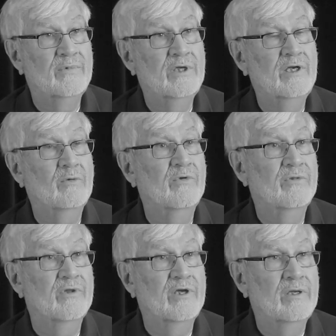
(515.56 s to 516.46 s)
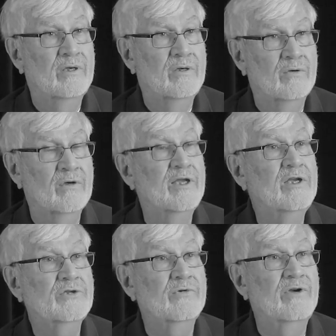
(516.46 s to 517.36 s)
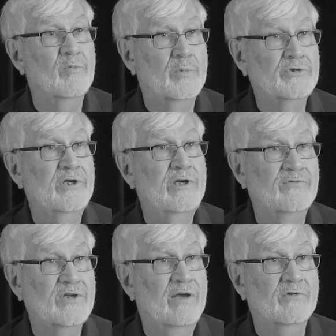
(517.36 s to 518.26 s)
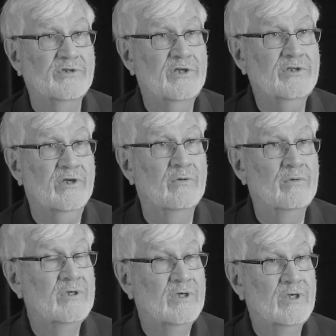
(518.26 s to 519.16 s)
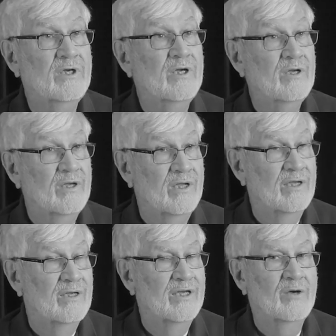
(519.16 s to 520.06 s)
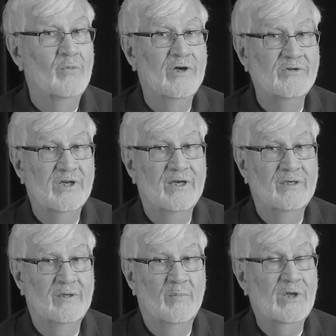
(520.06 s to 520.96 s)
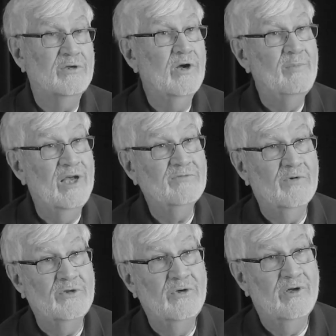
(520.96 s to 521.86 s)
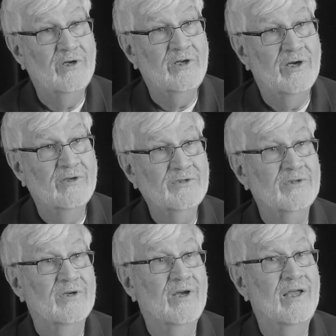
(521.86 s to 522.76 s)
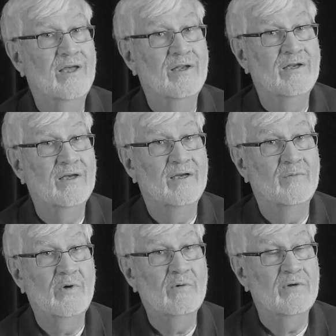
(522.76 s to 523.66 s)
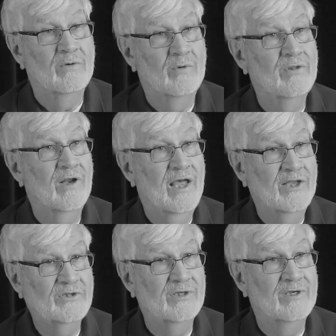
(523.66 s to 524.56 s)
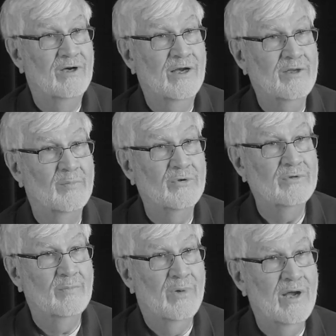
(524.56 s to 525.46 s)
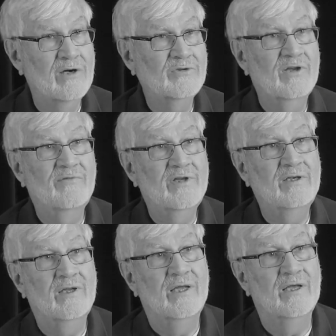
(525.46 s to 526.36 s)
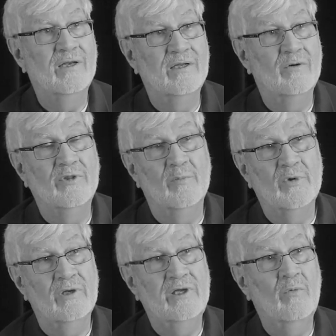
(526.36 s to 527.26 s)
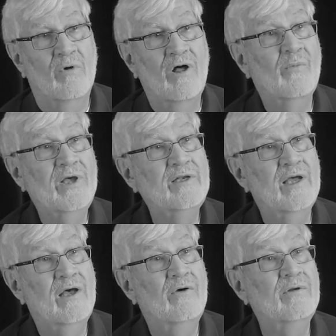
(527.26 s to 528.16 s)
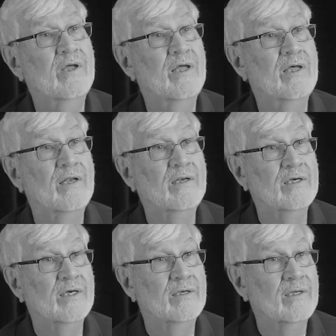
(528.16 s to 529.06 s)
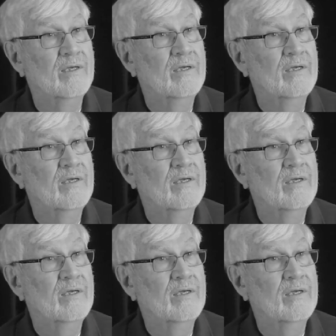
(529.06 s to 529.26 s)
dealing with the early history of the Presidio of San Francisco. It was a military base for 200 years, and we were the last occupiers of it. And when the Berlin Wall went down and